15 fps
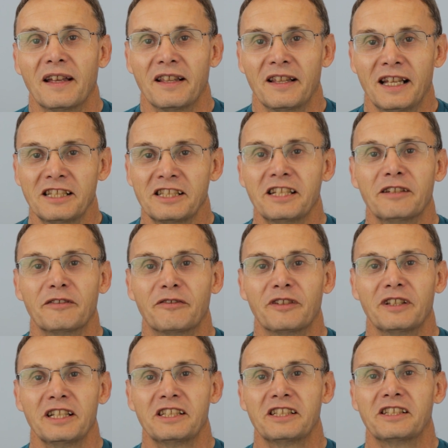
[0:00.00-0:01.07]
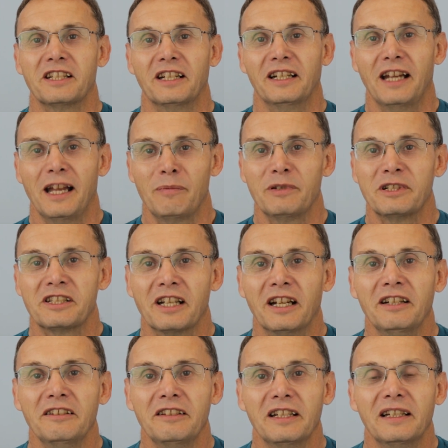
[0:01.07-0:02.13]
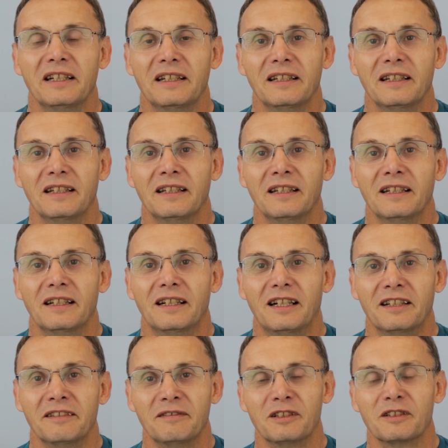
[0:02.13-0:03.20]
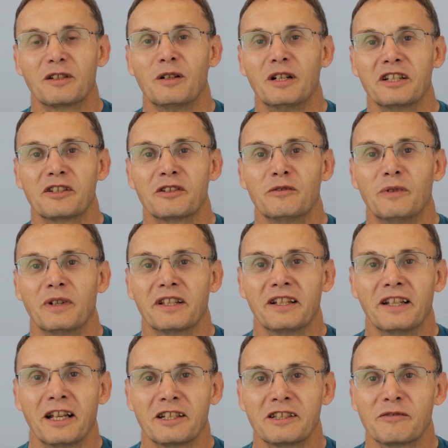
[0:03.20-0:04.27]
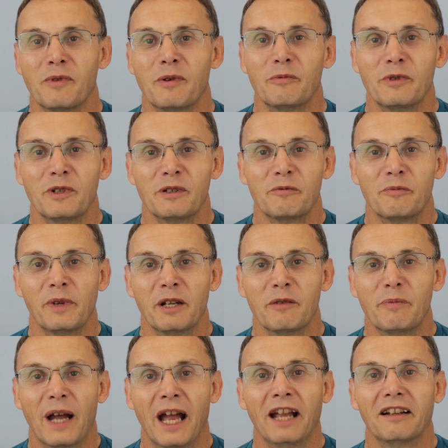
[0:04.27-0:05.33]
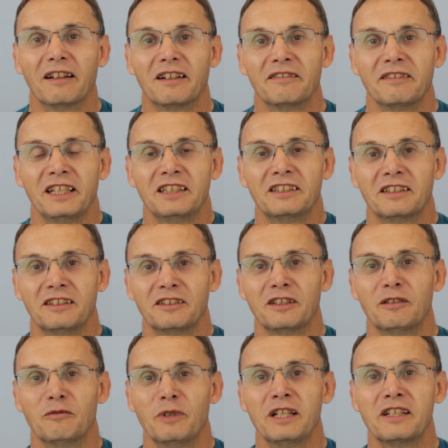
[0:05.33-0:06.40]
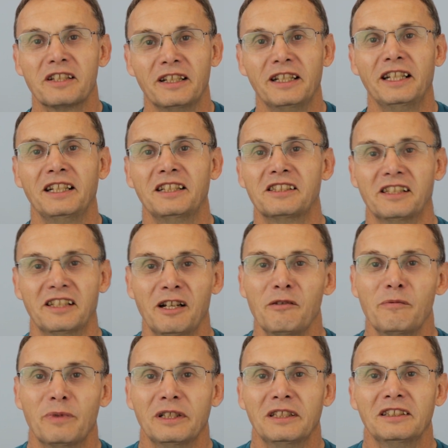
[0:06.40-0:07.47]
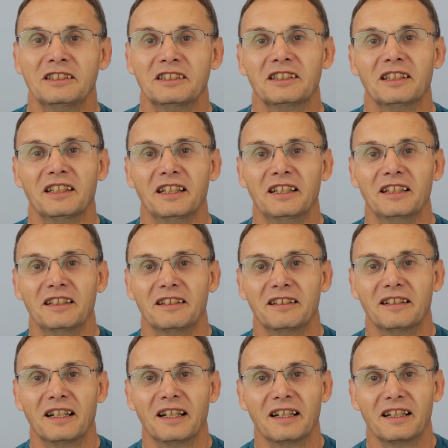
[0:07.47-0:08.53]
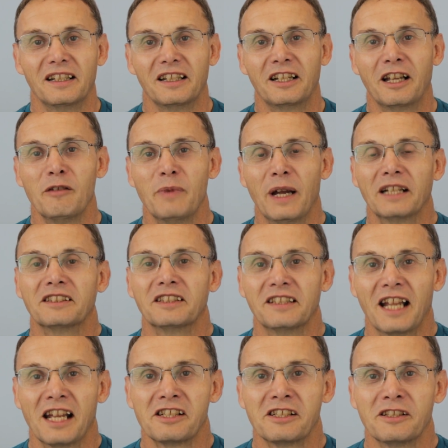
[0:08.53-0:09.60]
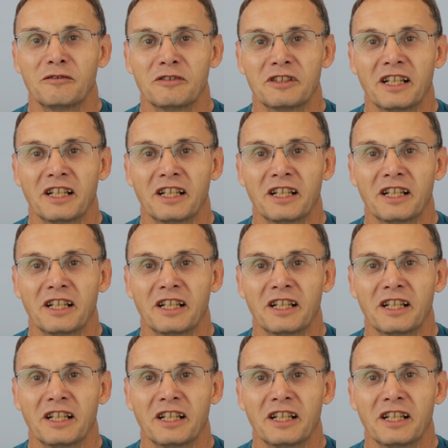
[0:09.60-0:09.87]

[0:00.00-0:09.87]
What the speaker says: That's it for this episode. I'm not quite sure what the next one will be about. I'll need to look at winter leagues and opens and go back to nationals